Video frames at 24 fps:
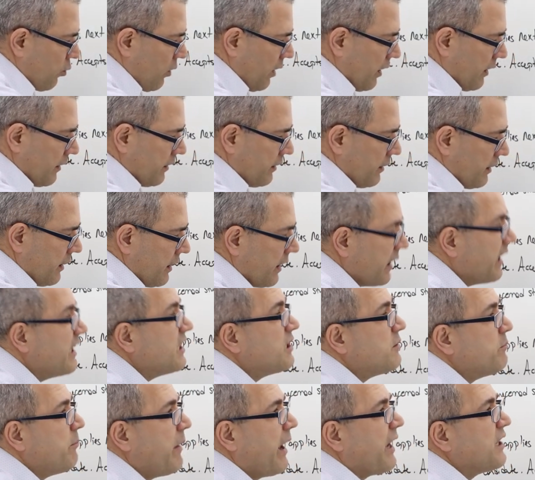one
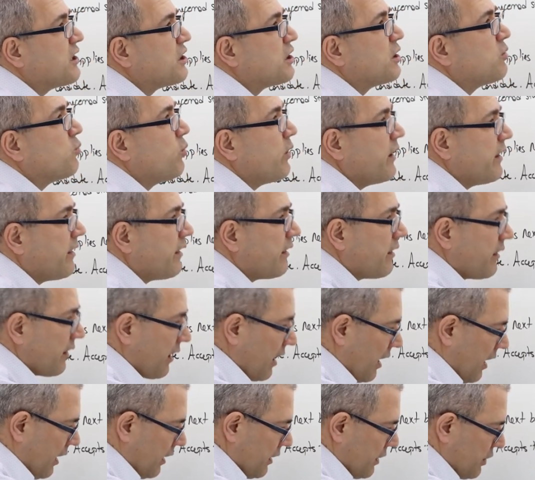is matched with
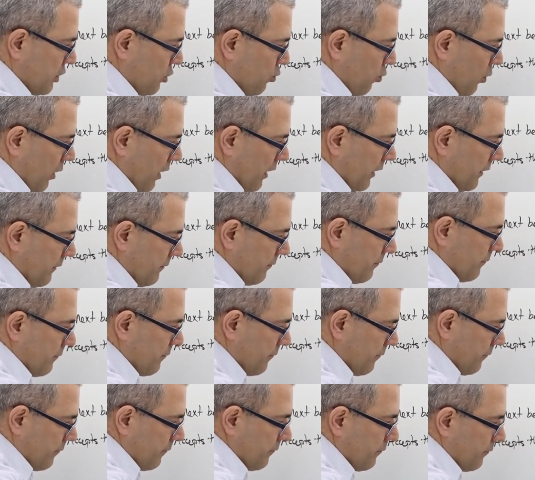college one.
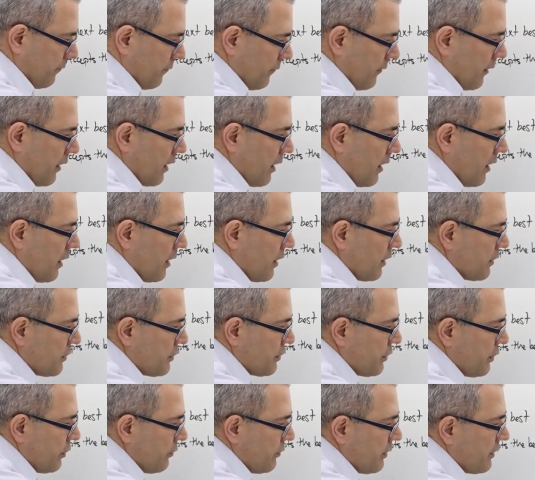
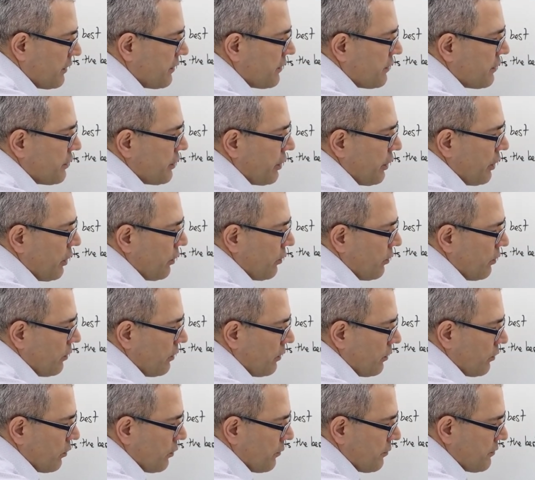Student
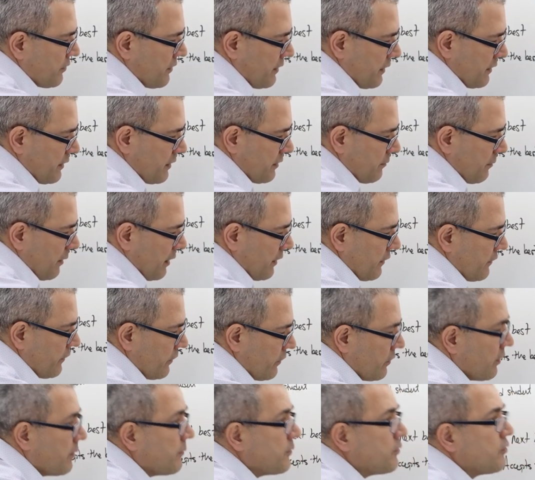two, oops, this is my
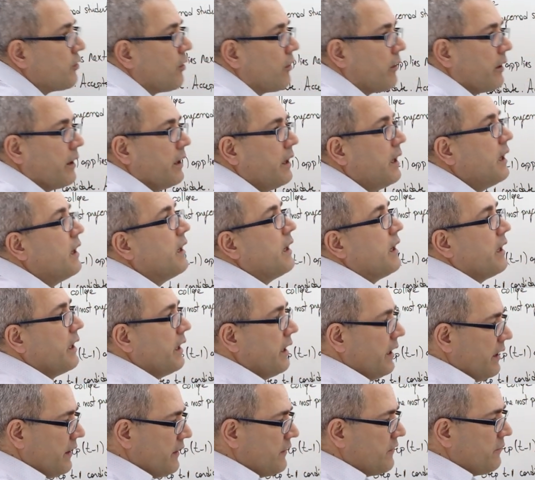two, I'm sorry
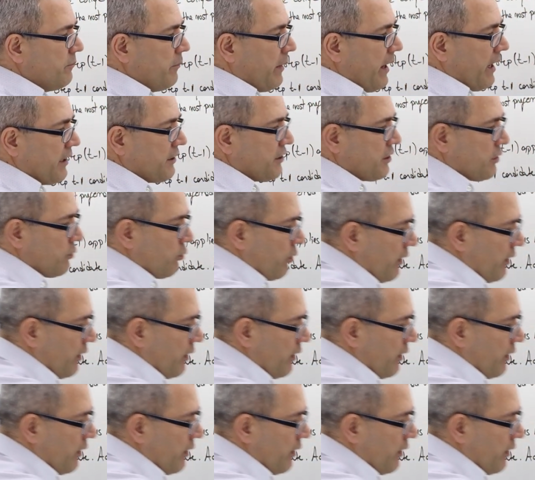is matched